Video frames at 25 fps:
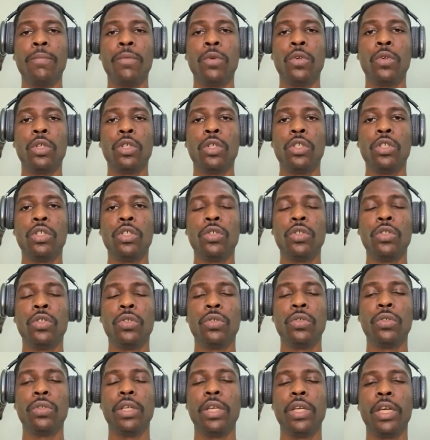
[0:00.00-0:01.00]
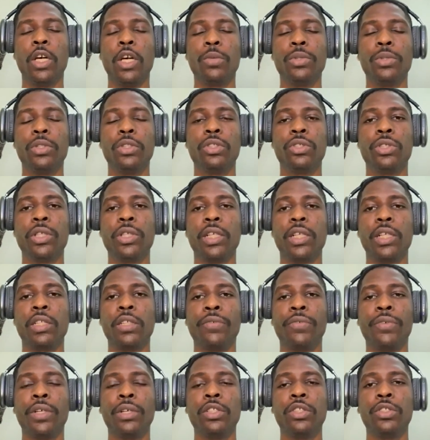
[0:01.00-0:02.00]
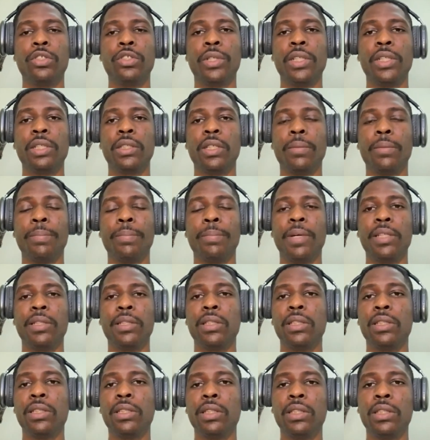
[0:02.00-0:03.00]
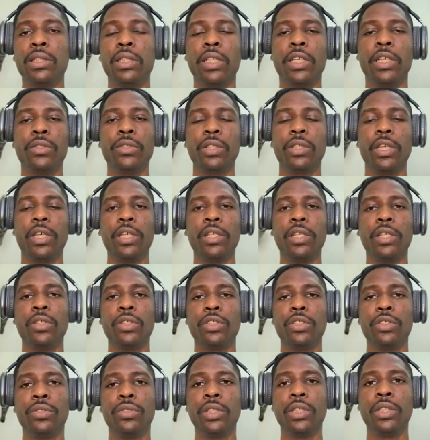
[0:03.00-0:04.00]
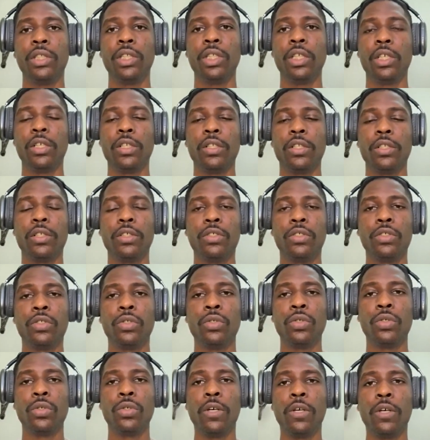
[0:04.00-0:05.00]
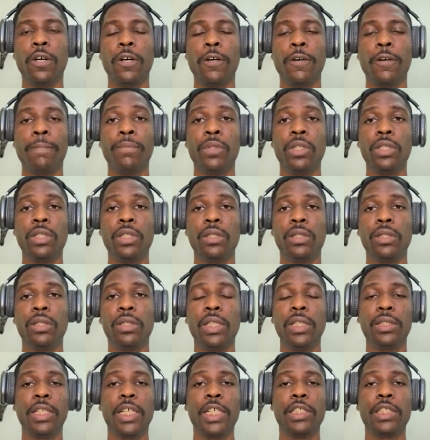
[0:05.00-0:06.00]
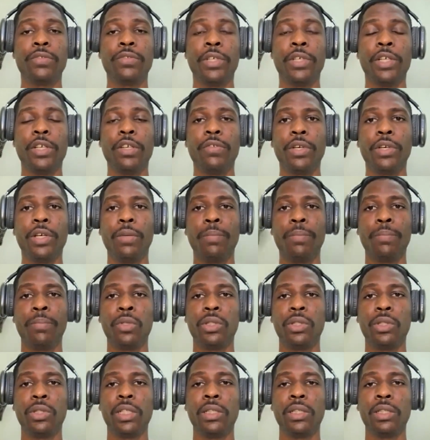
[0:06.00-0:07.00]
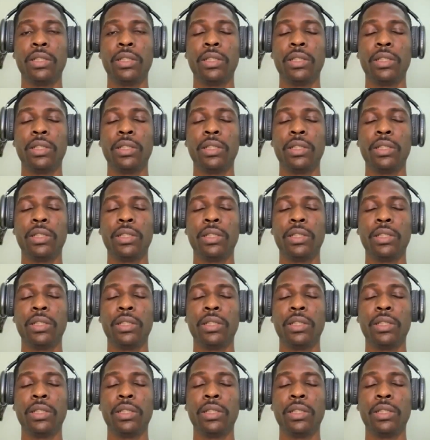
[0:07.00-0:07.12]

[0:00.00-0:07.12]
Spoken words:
It helps track different trends and patterns in the healthcare industry. So this data is very, very important.